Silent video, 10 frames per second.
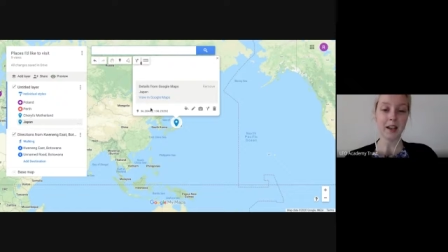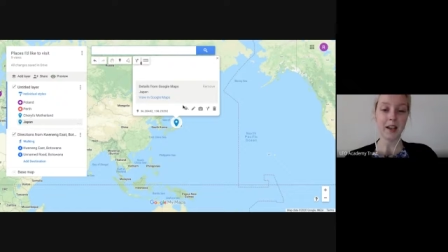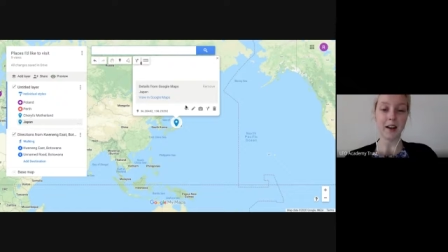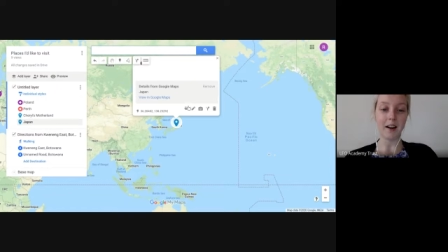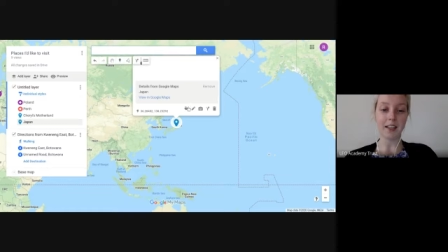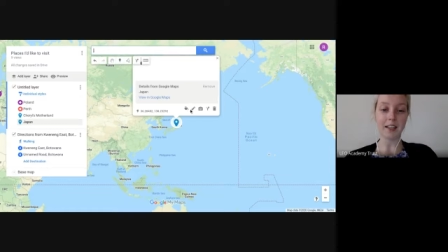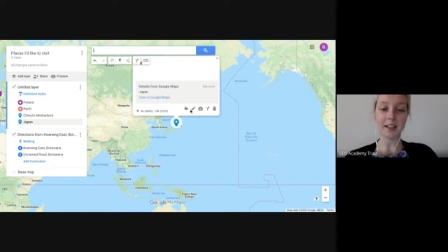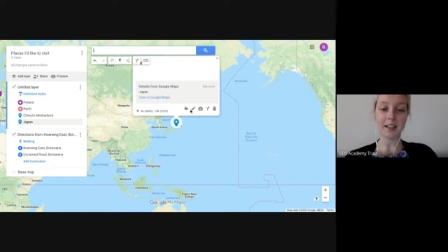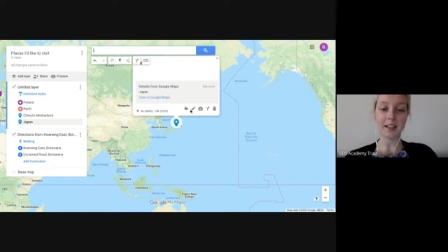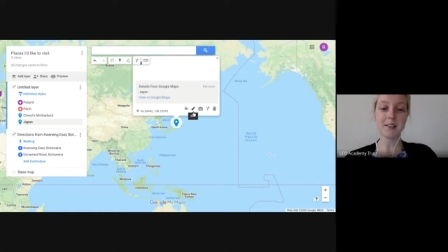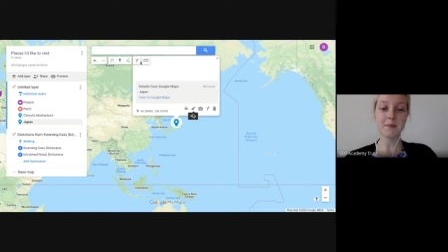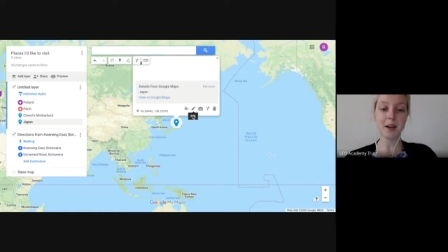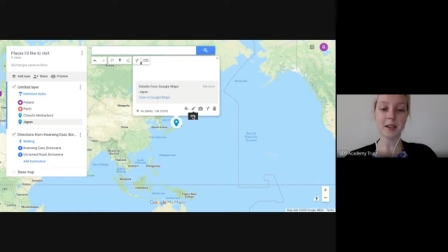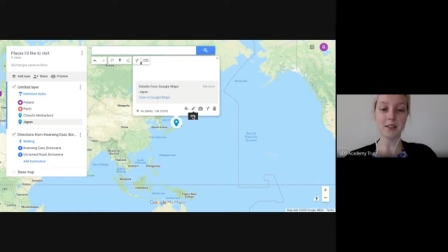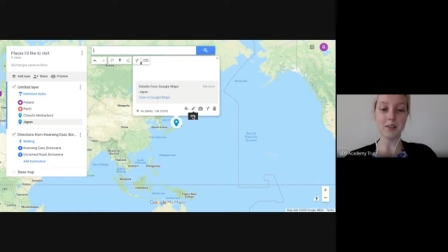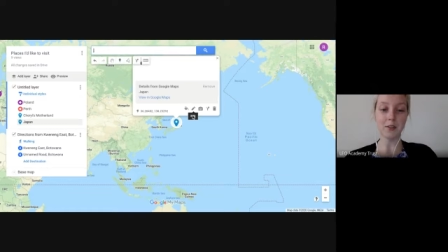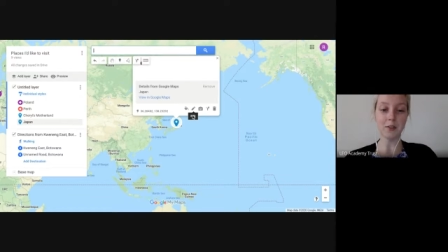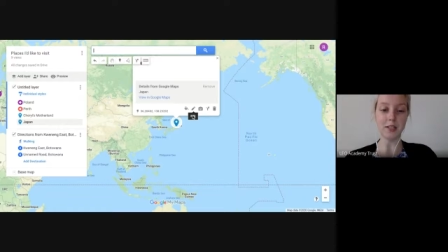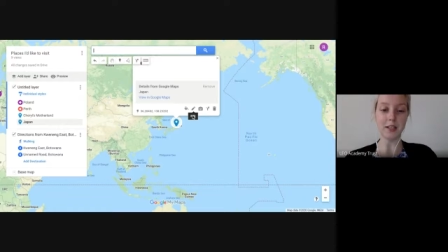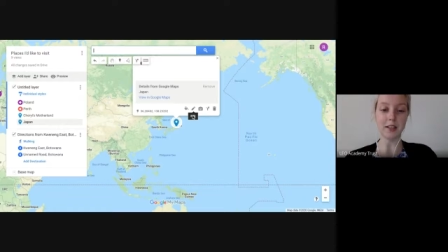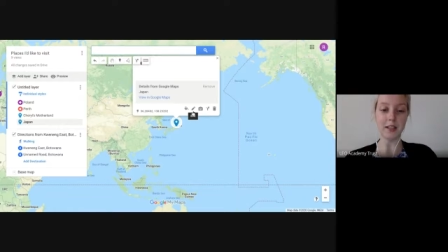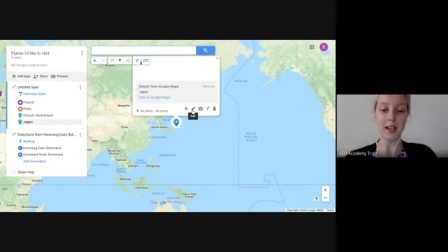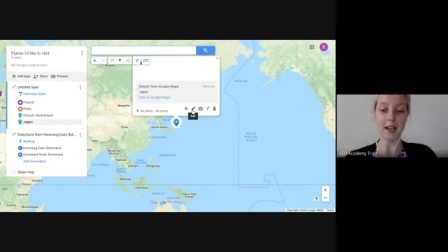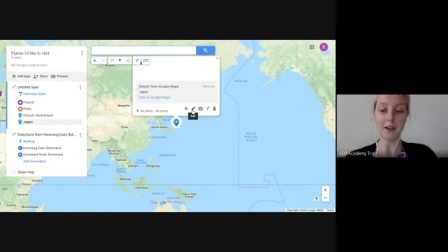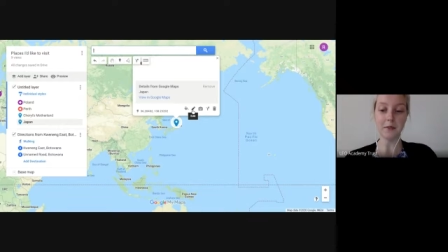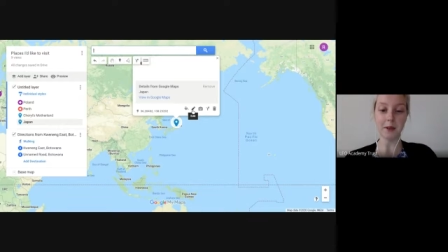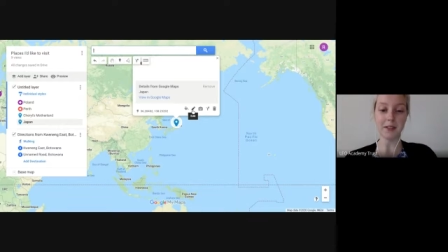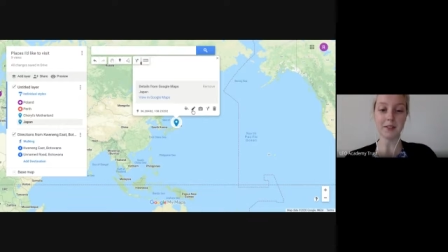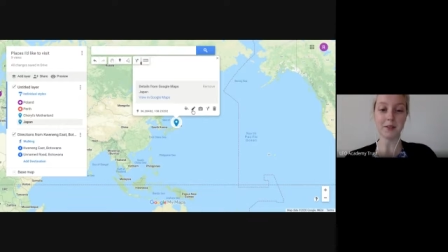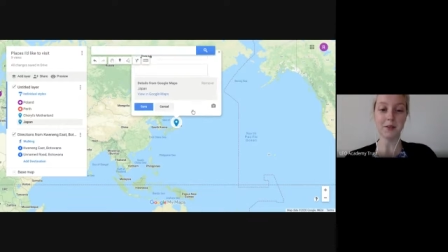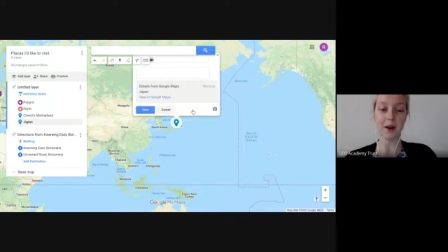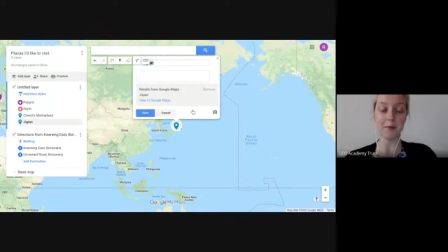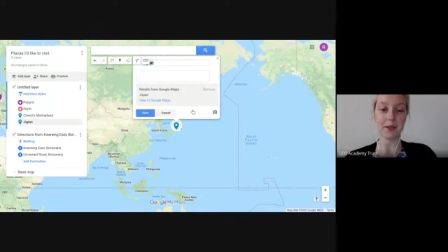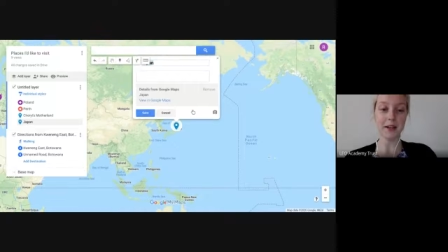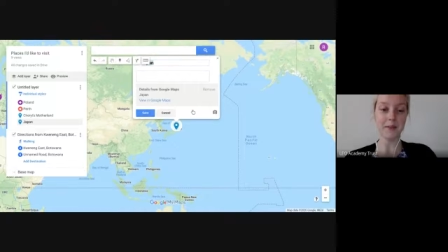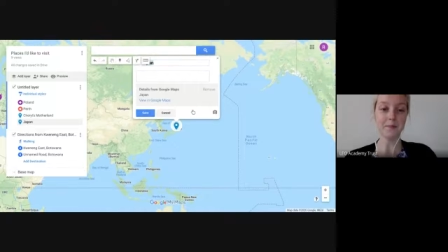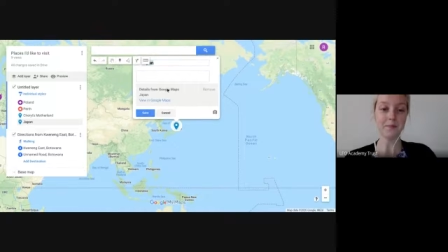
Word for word: I can customize it using the edit pencil up here.